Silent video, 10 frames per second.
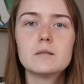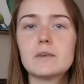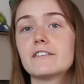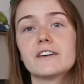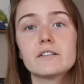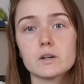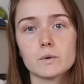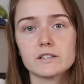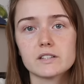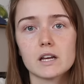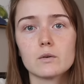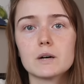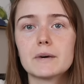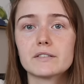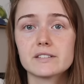My favorite ones, though, are
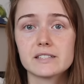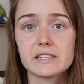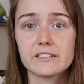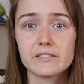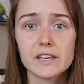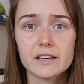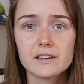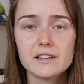about the CV.